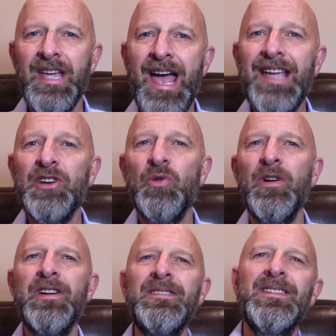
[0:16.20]

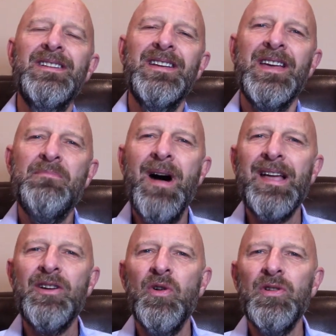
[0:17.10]
Hagedorn, and
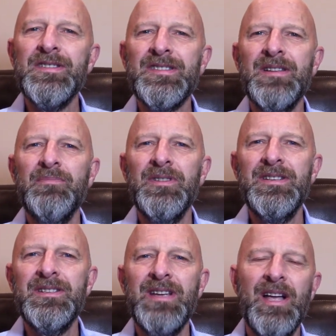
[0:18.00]
my goal is simply
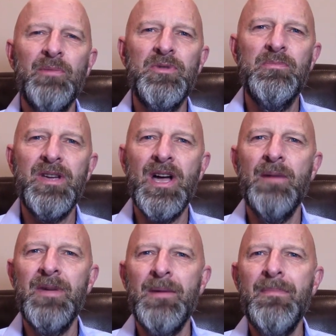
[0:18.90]
to help you
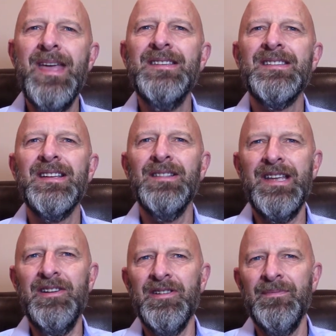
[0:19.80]
become an amazing
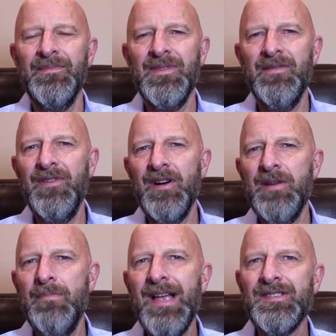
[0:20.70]
leader, the very
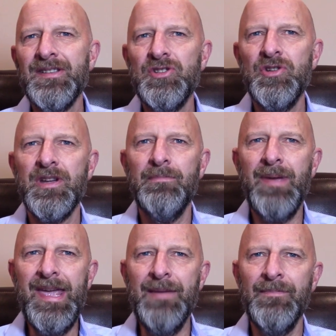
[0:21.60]
best that you can
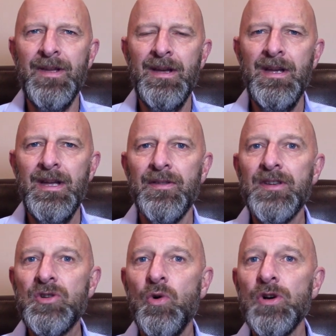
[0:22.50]
be.
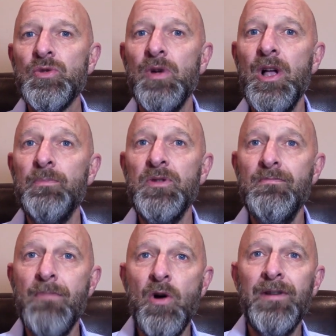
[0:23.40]
This course will help you
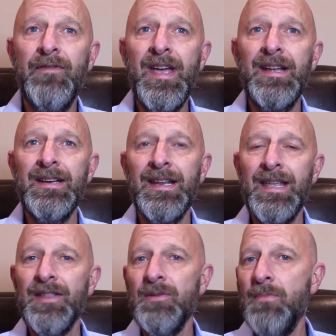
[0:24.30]
motivate and
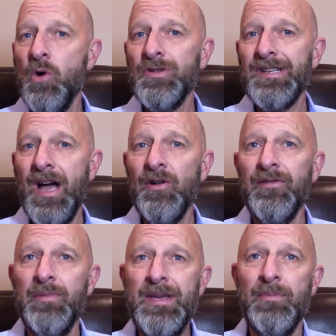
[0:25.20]
get the most out
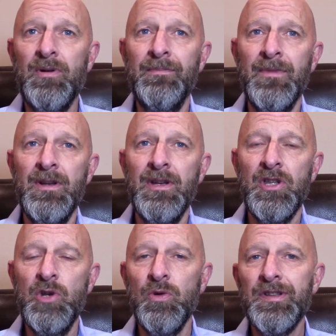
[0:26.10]
of people.
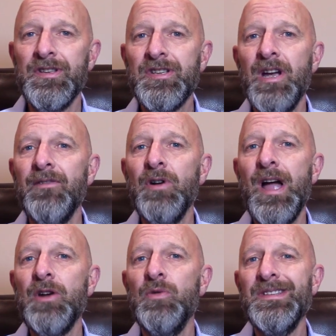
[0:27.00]
You will discover
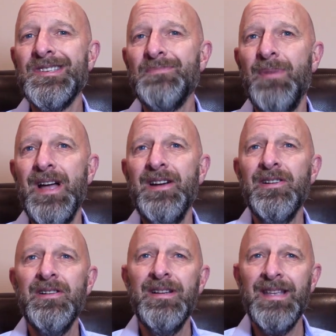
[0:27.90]
how to
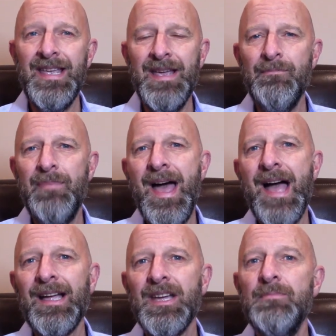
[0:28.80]
inspire,
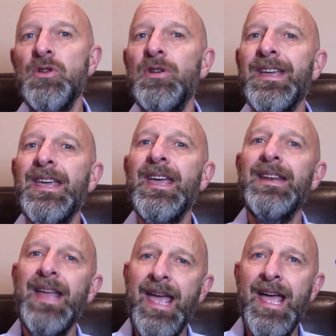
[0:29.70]
impact,
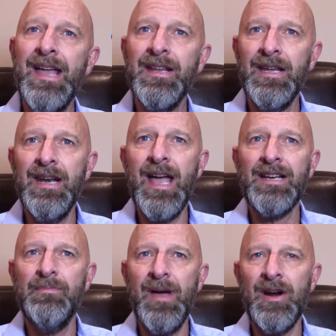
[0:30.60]
communicate, and
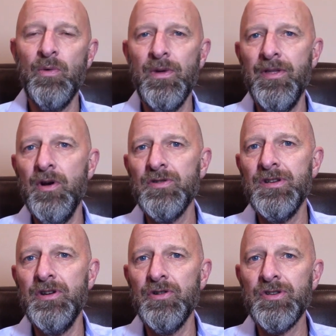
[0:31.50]
connect better with those
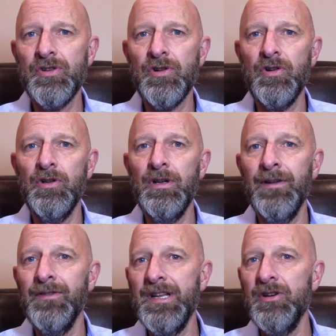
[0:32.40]
in your circle
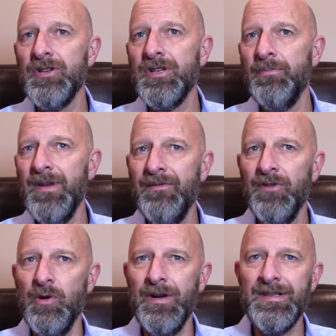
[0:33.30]
of leadership
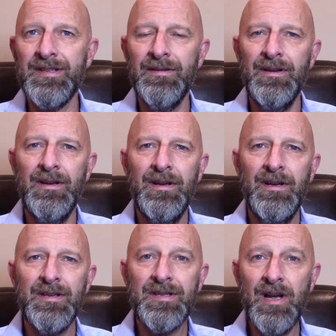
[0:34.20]
influence.
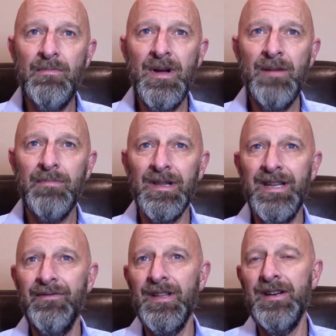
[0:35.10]
Some
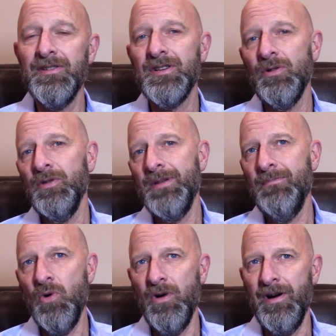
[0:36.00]
believe leaders are only
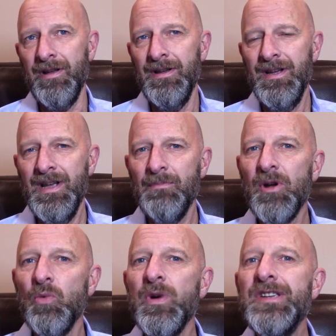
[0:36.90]
born, but
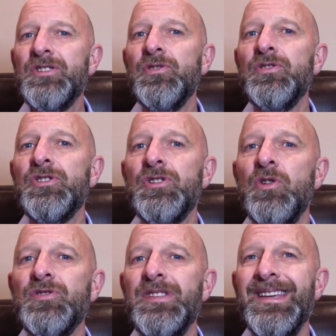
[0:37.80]
research
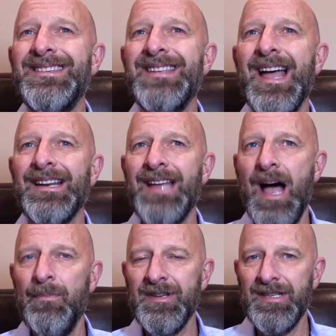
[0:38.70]
shows the exact
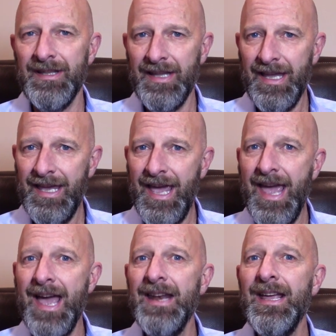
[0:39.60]
opposite. They
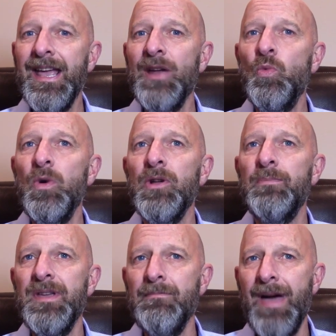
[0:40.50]
can and will
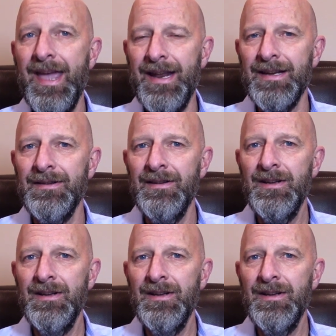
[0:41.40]
be made.